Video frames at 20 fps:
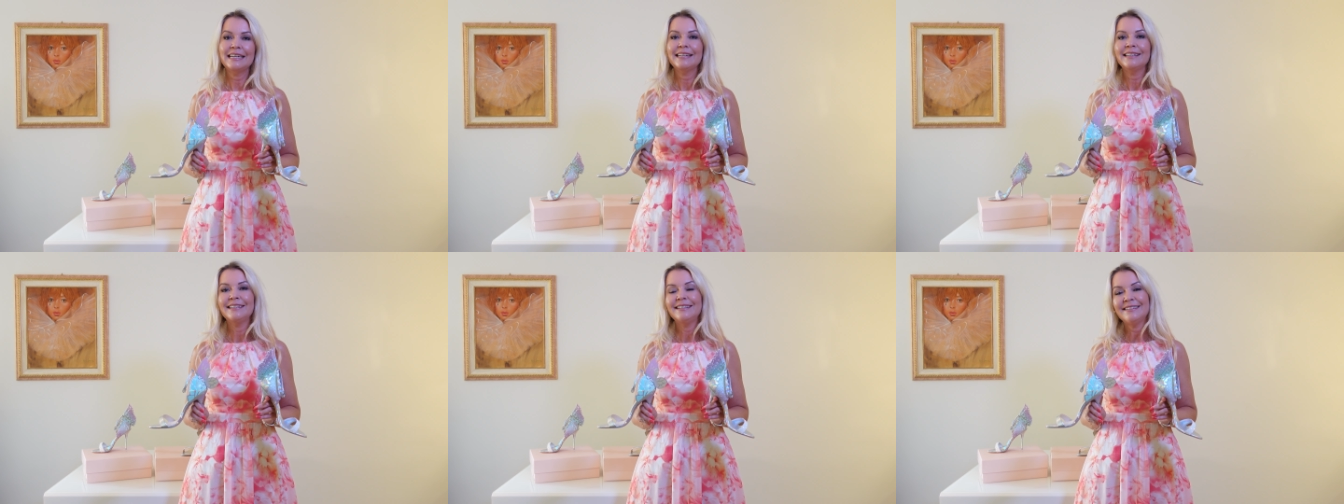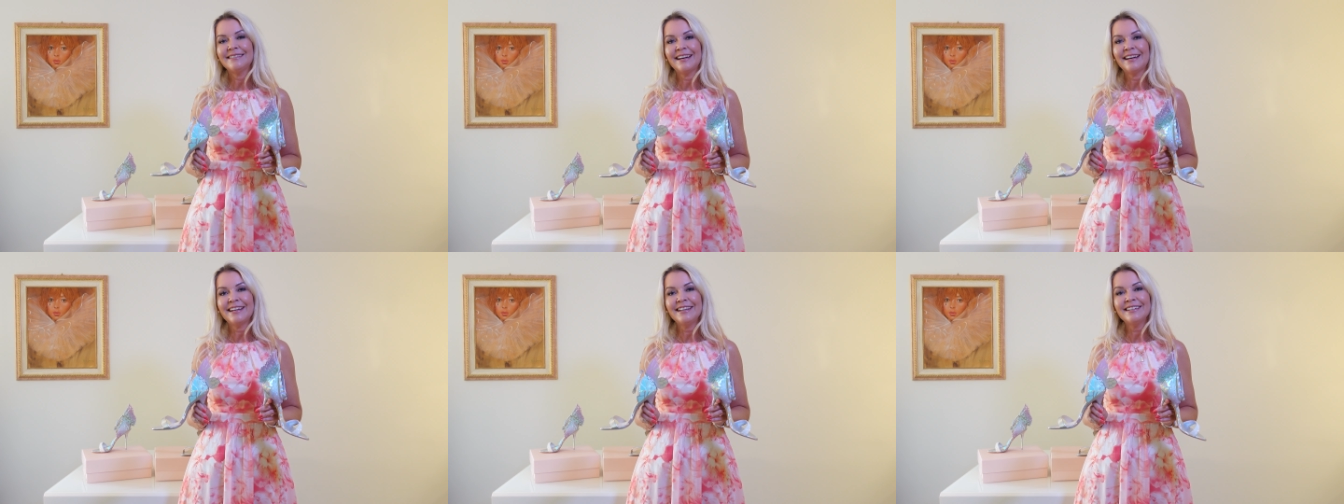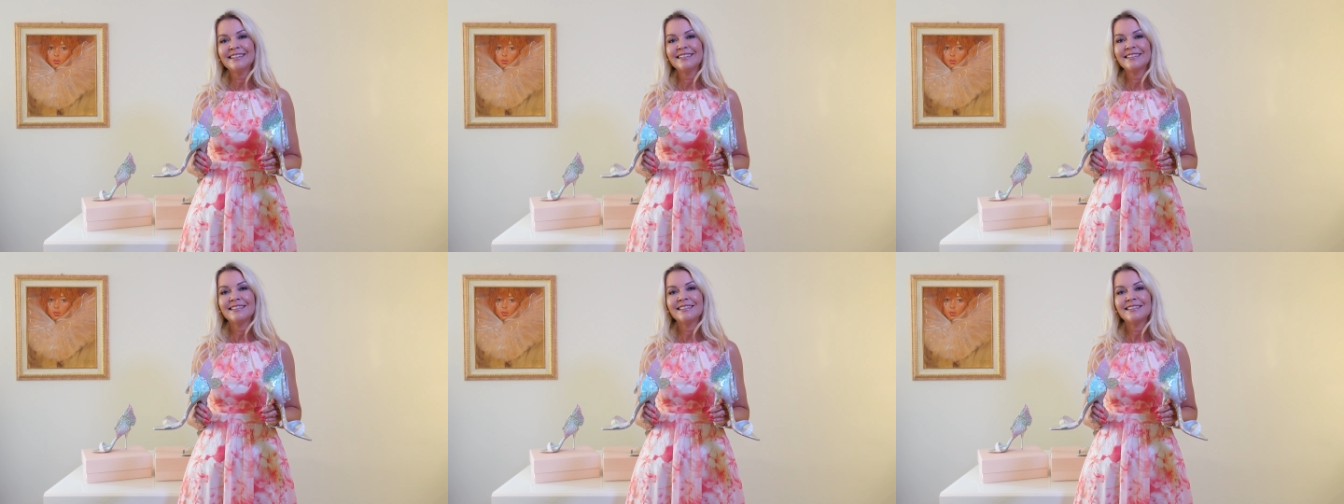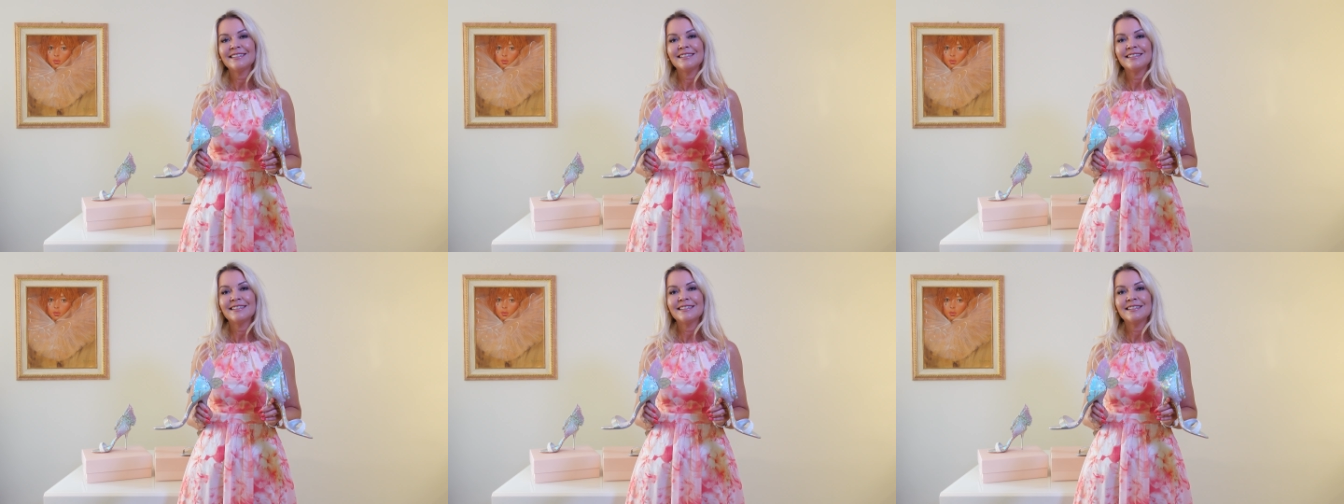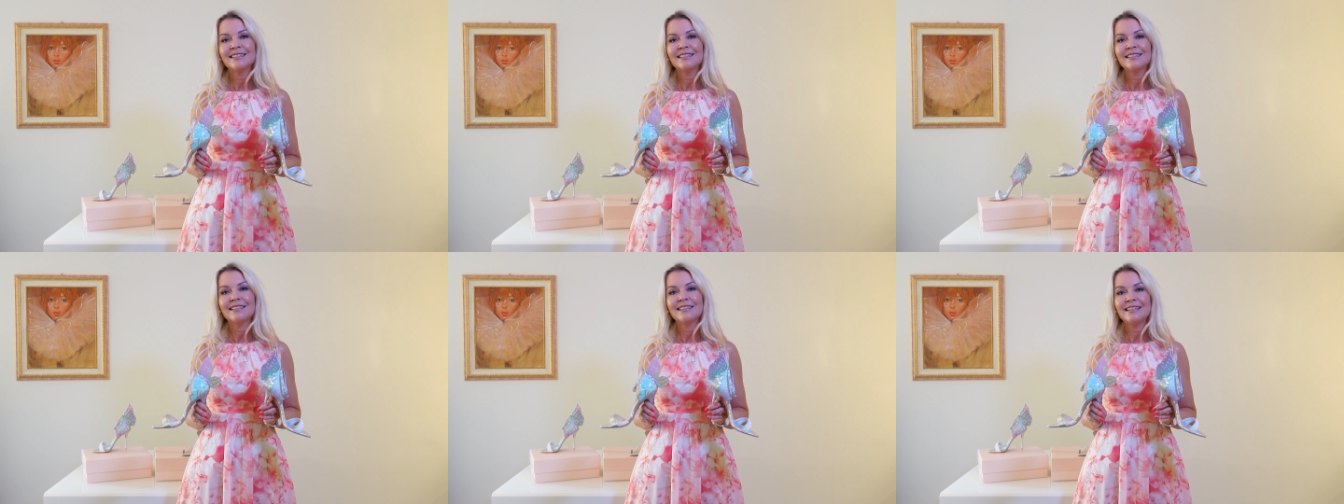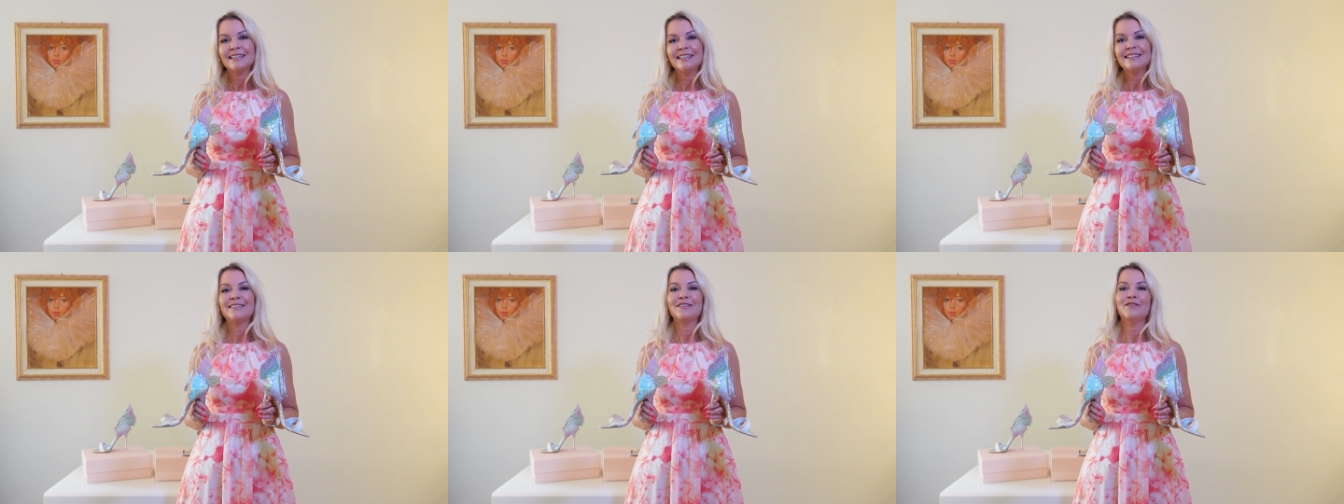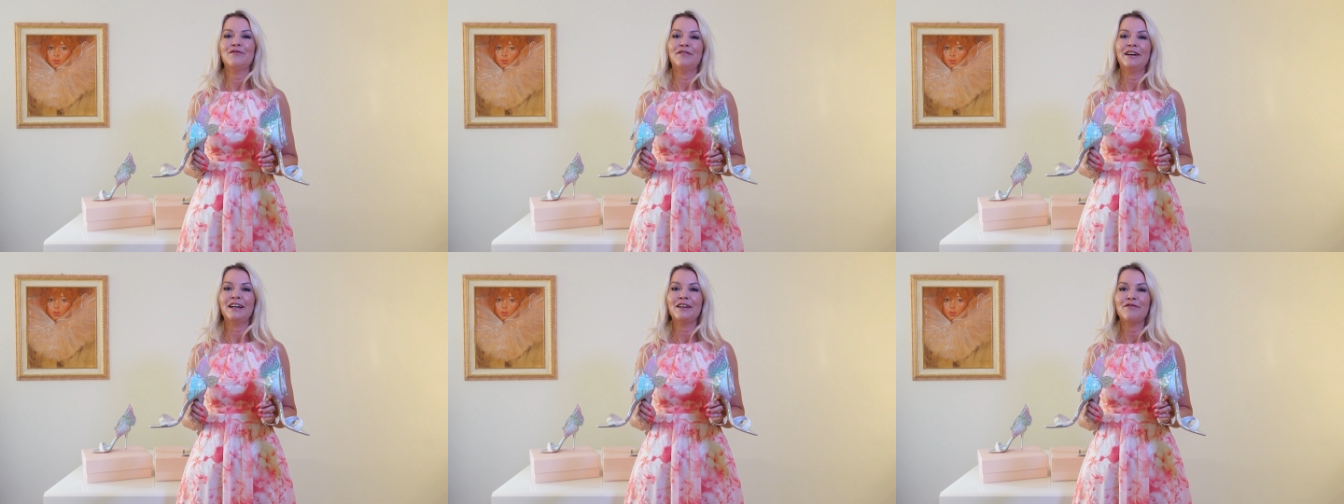Design? It's a
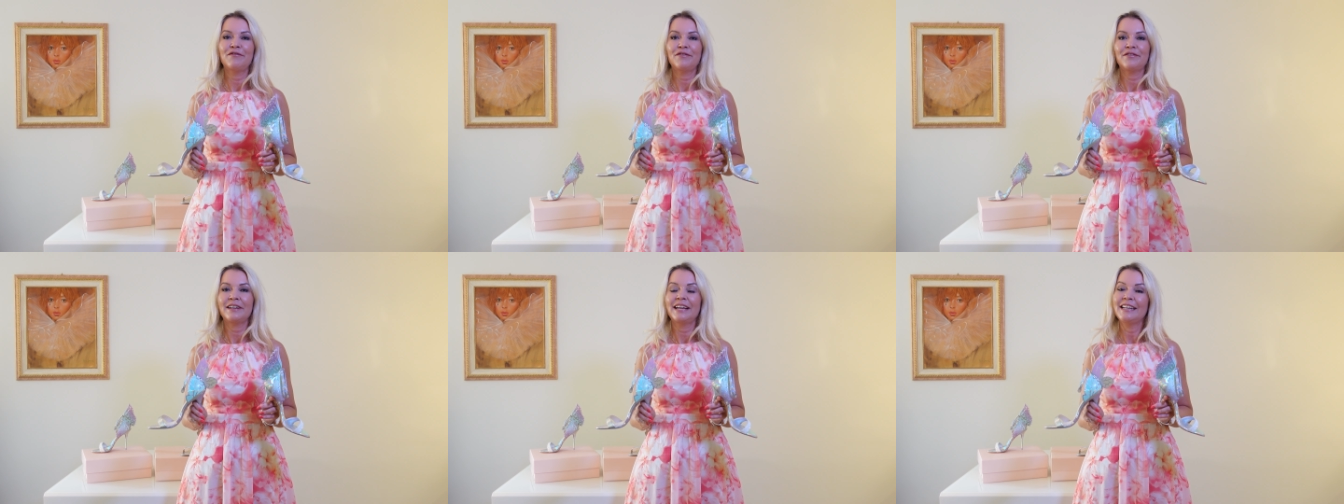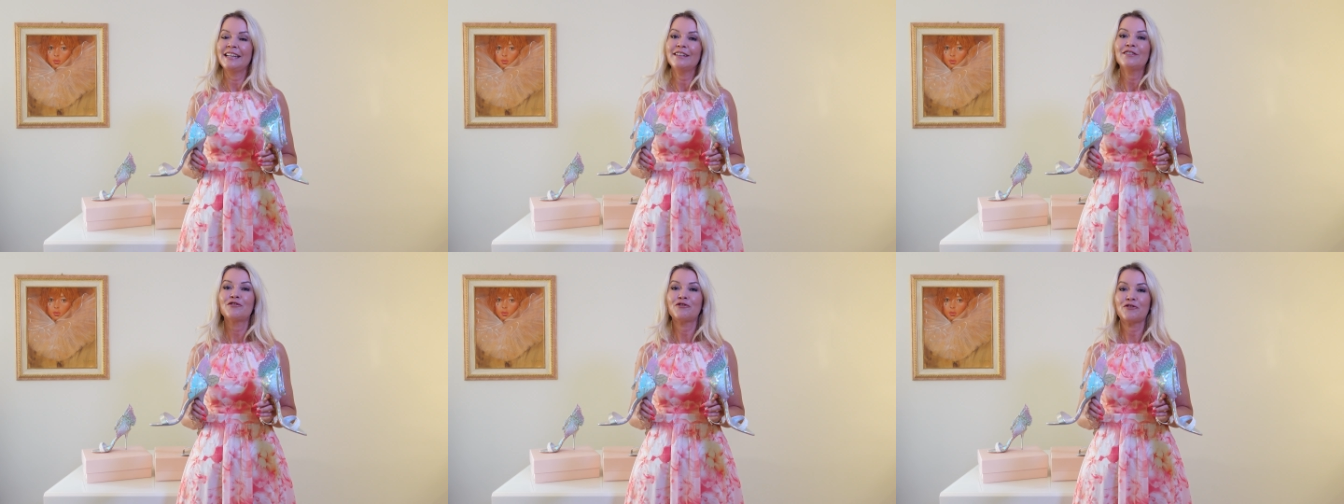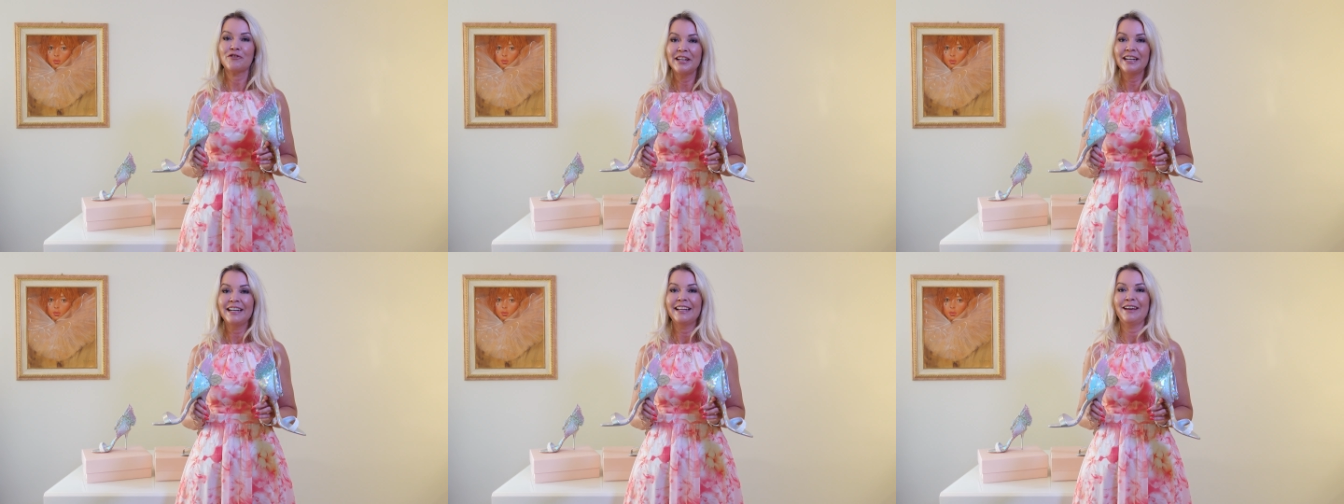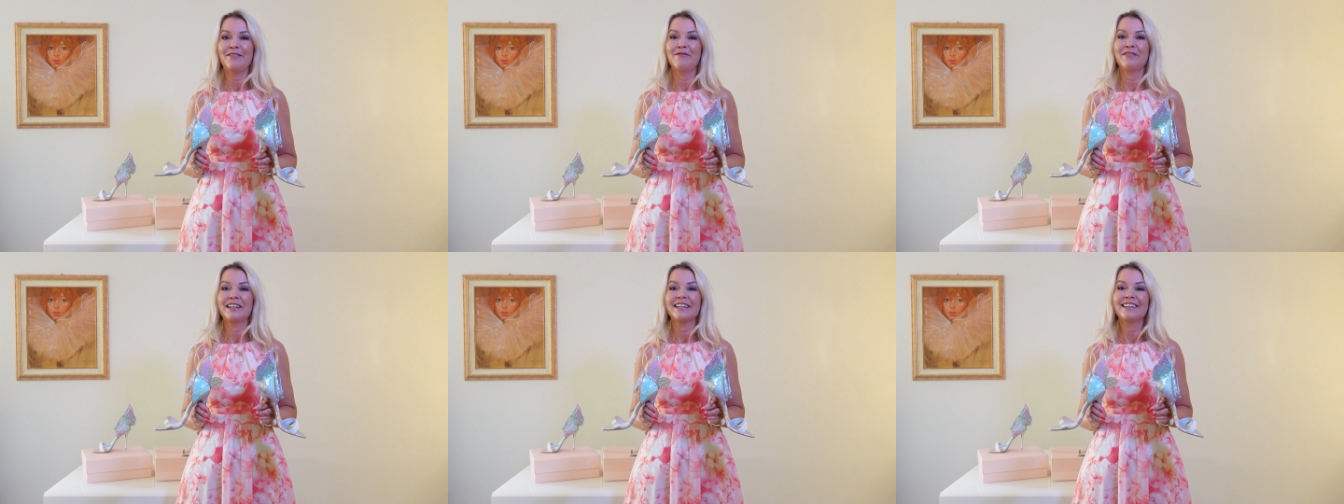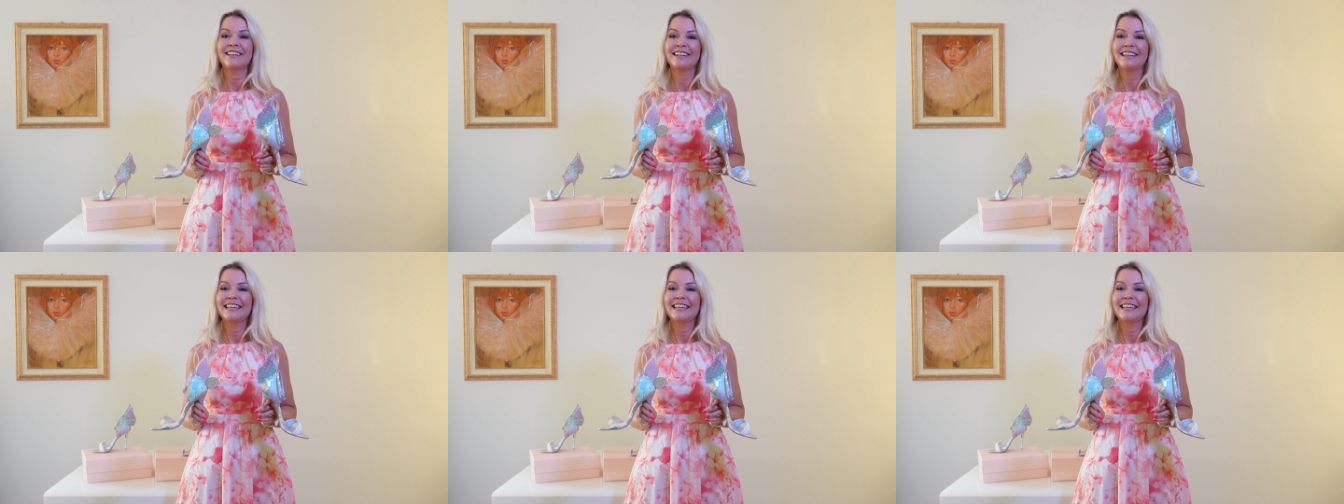5 and it's real heaven.